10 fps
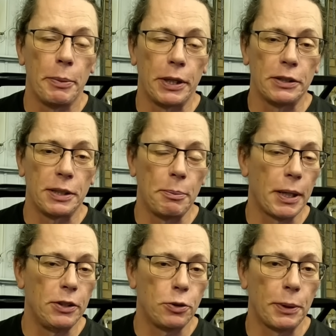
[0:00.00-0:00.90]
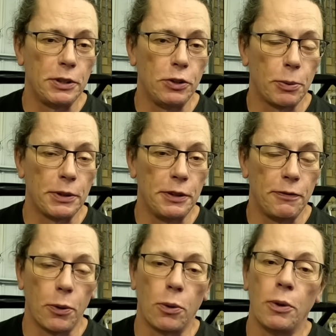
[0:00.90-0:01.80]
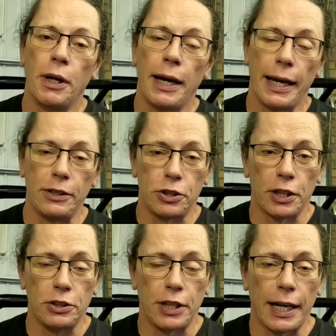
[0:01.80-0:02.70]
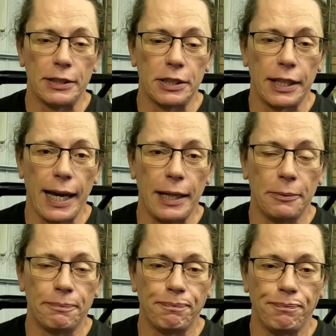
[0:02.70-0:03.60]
because in May 2024 it changed hands again.